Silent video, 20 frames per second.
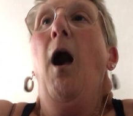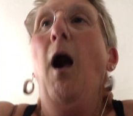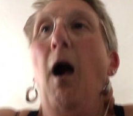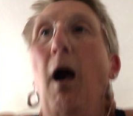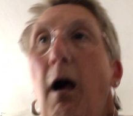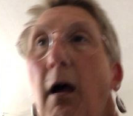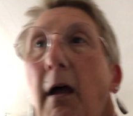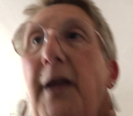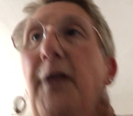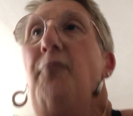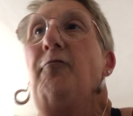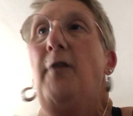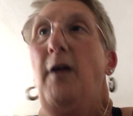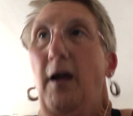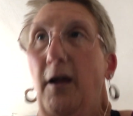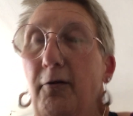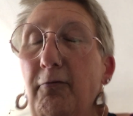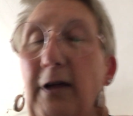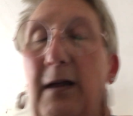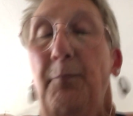I
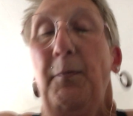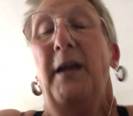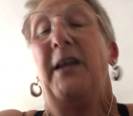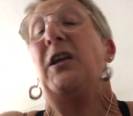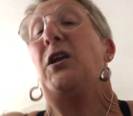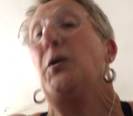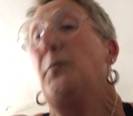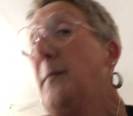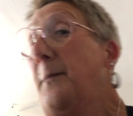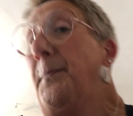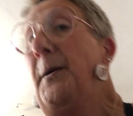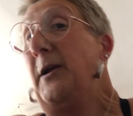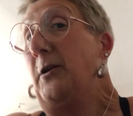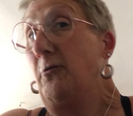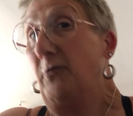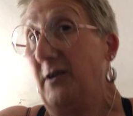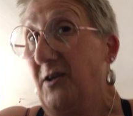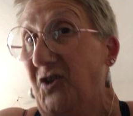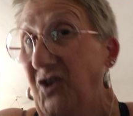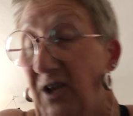wrote in my human
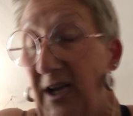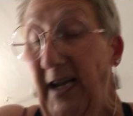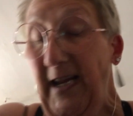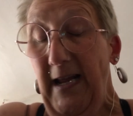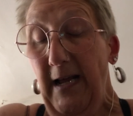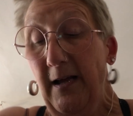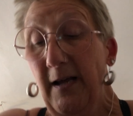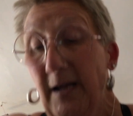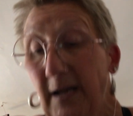biology,